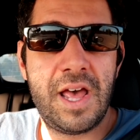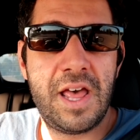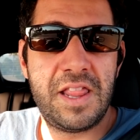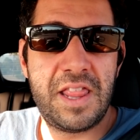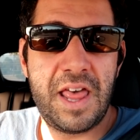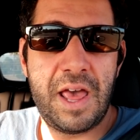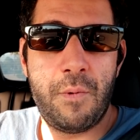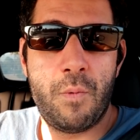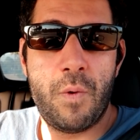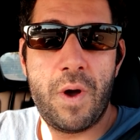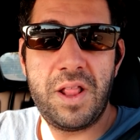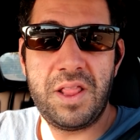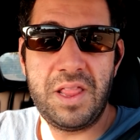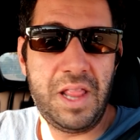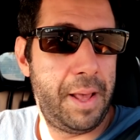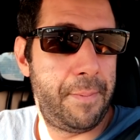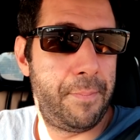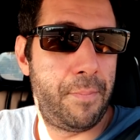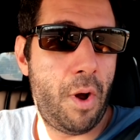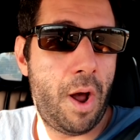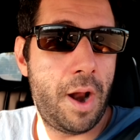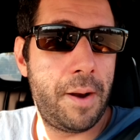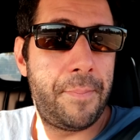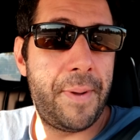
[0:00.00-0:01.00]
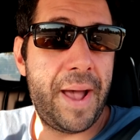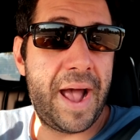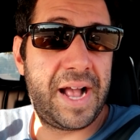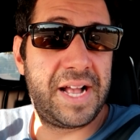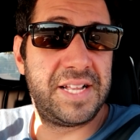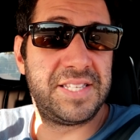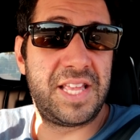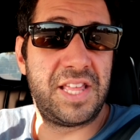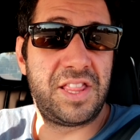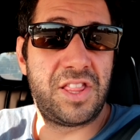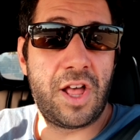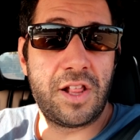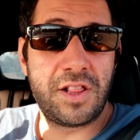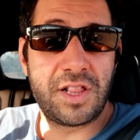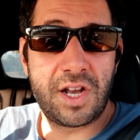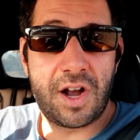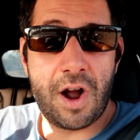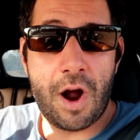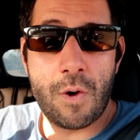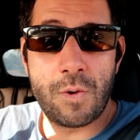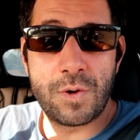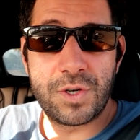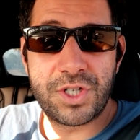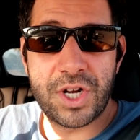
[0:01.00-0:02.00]
They went and they brought it back because they thought the
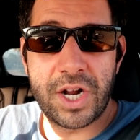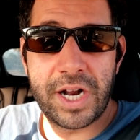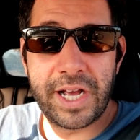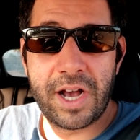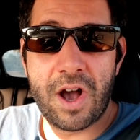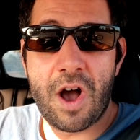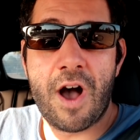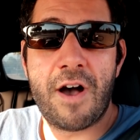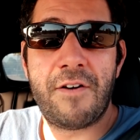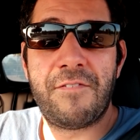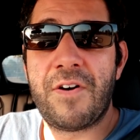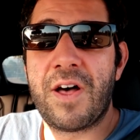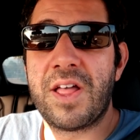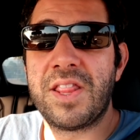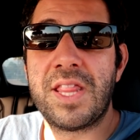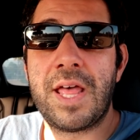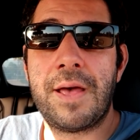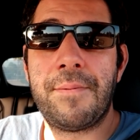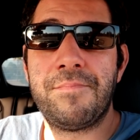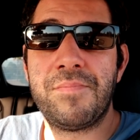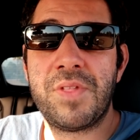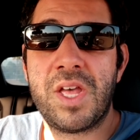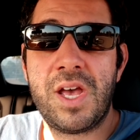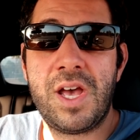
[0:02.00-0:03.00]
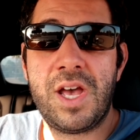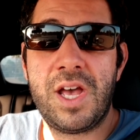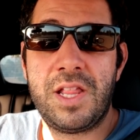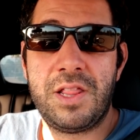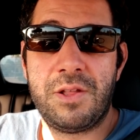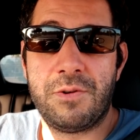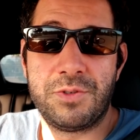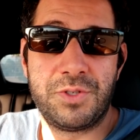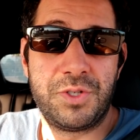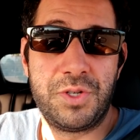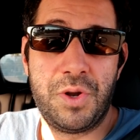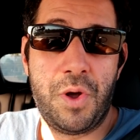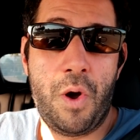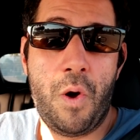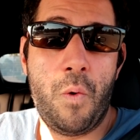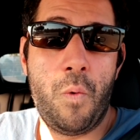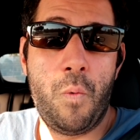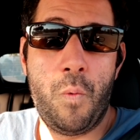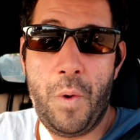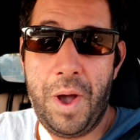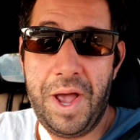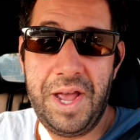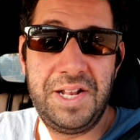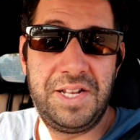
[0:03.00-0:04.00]
car was shutting off on them. There's no
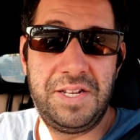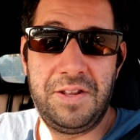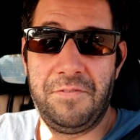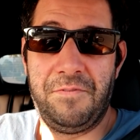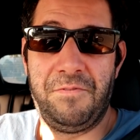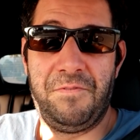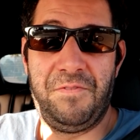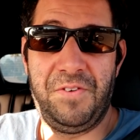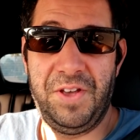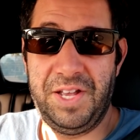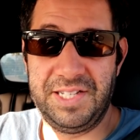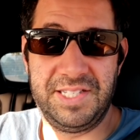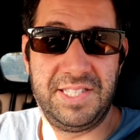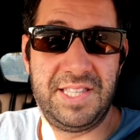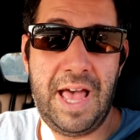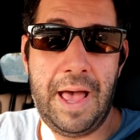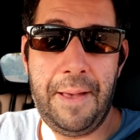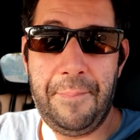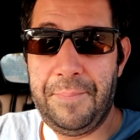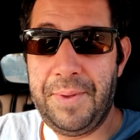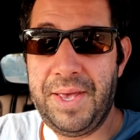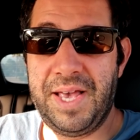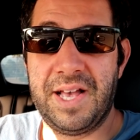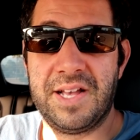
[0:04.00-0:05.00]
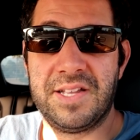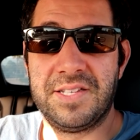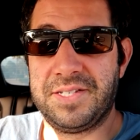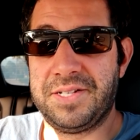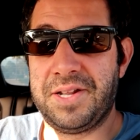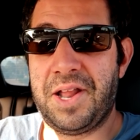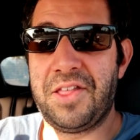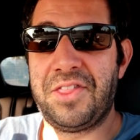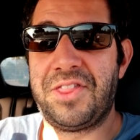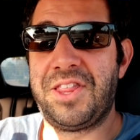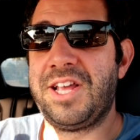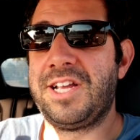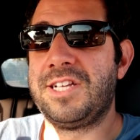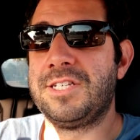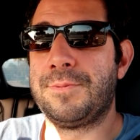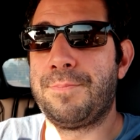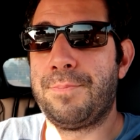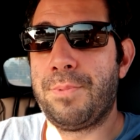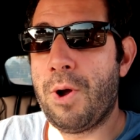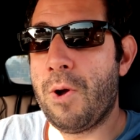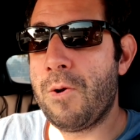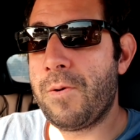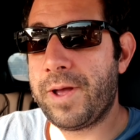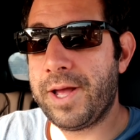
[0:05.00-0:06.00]
way to fix that because nothing's
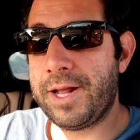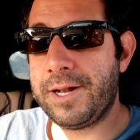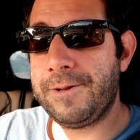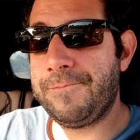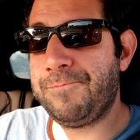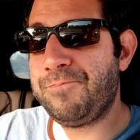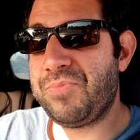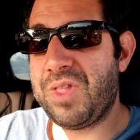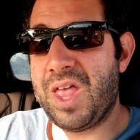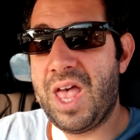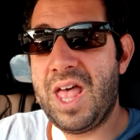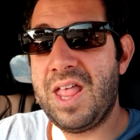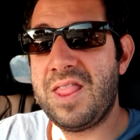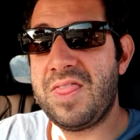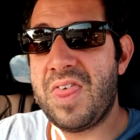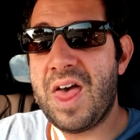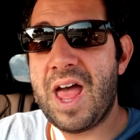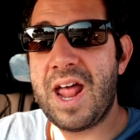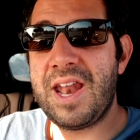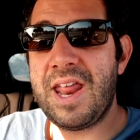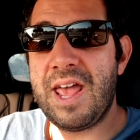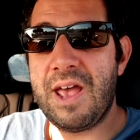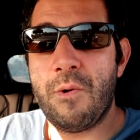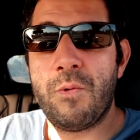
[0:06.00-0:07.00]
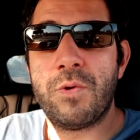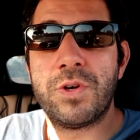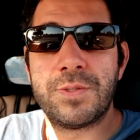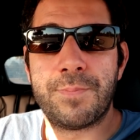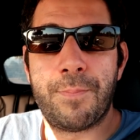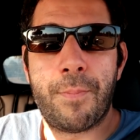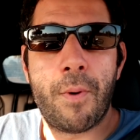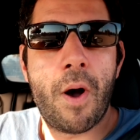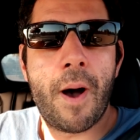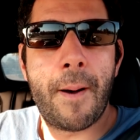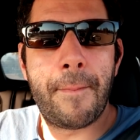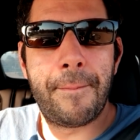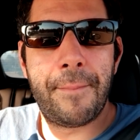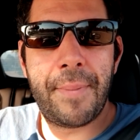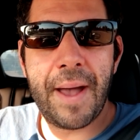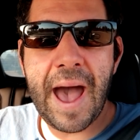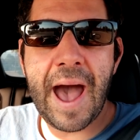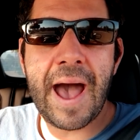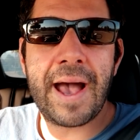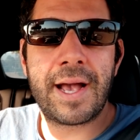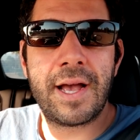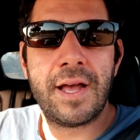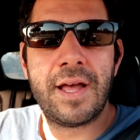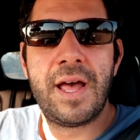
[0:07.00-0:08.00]
broken. And then it was bought
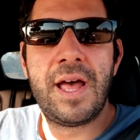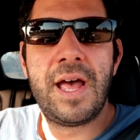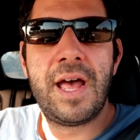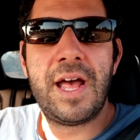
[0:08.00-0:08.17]
back.